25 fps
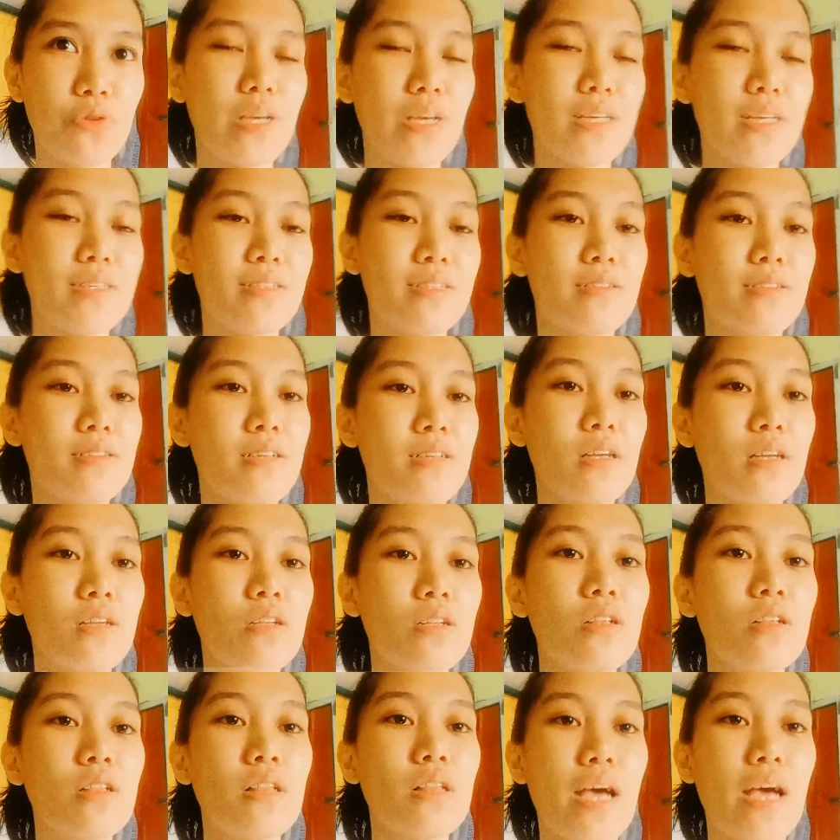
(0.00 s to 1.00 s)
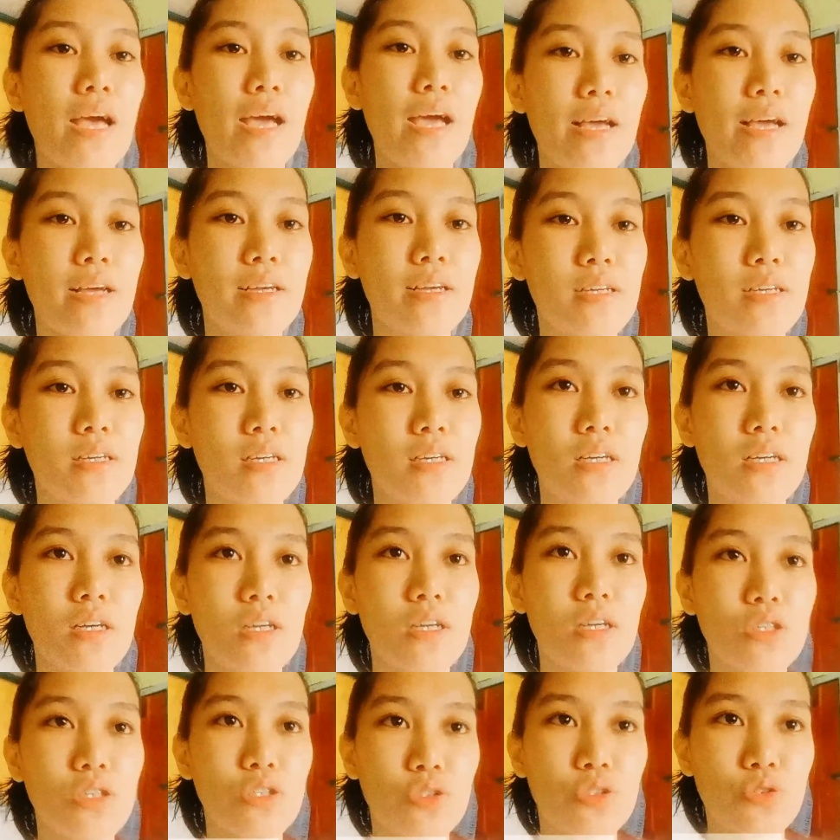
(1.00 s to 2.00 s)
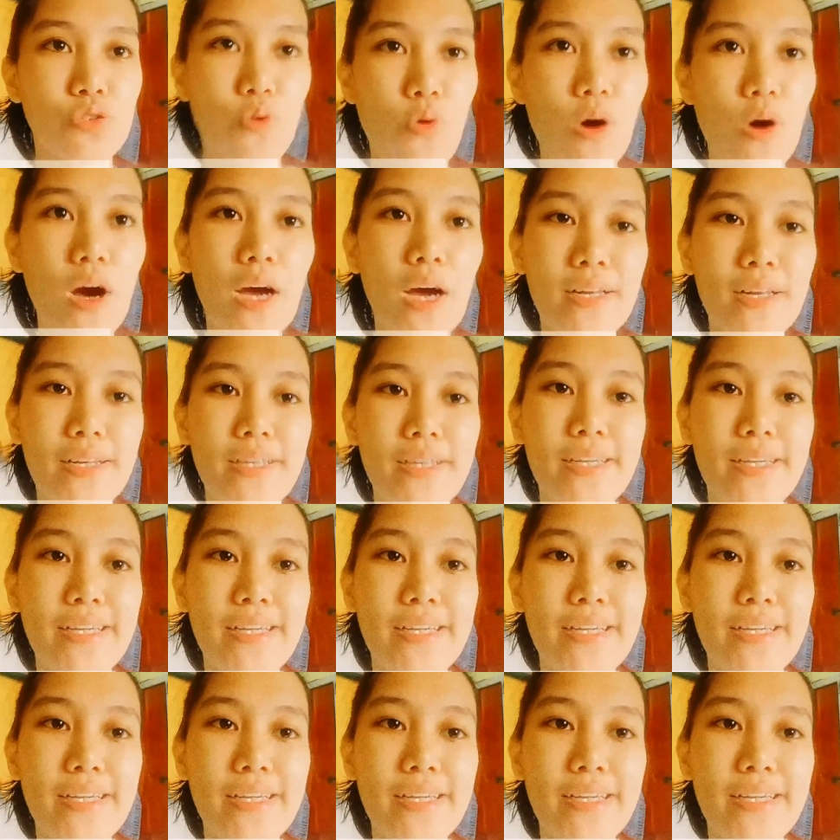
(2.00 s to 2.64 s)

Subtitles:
is a single leg squat.